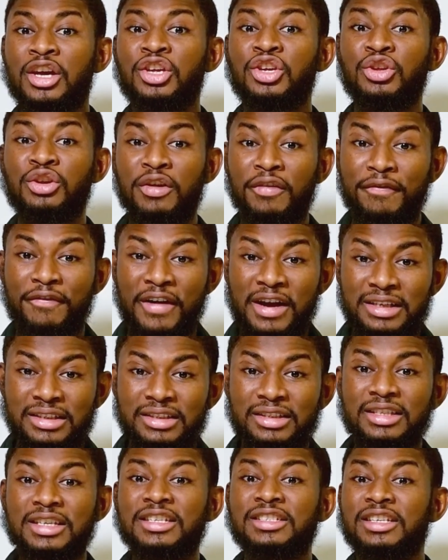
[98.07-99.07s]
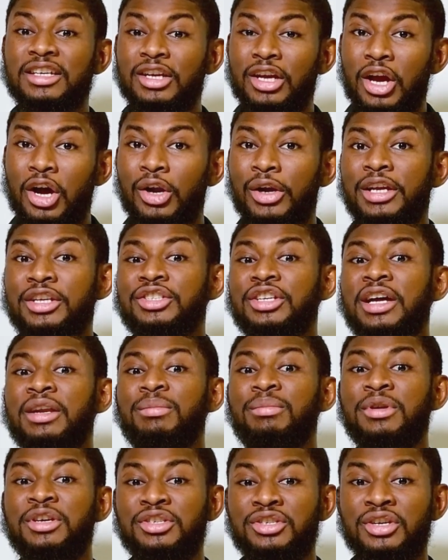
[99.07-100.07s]
Universities and College
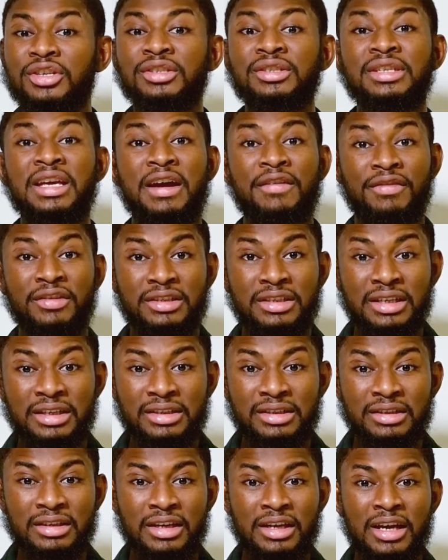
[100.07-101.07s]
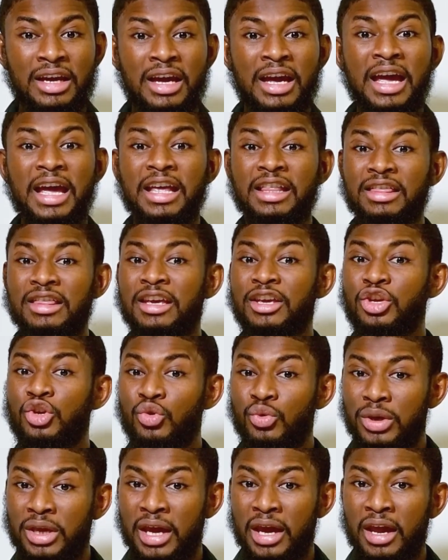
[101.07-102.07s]
Admission Services in the
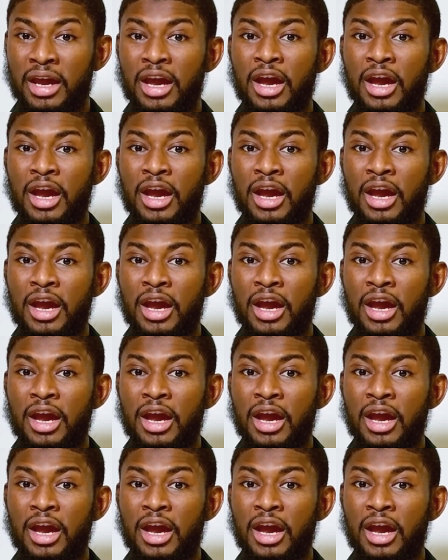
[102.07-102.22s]
UK